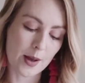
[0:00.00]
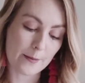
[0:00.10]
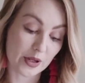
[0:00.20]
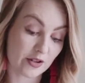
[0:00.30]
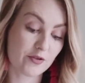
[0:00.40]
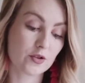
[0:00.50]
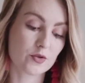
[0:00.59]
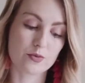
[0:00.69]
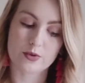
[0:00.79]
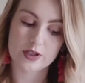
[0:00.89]
But it feels
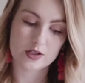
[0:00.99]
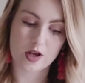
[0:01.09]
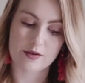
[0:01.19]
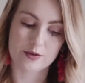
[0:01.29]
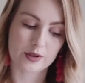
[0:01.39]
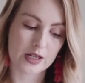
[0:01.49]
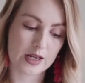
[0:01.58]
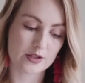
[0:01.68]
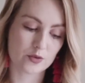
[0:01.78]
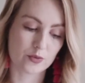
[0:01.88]
really soft, really
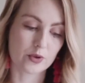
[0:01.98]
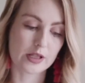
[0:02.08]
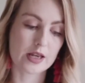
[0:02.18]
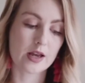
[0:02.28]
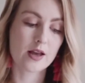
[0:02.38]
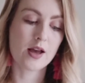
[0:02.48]
nice, really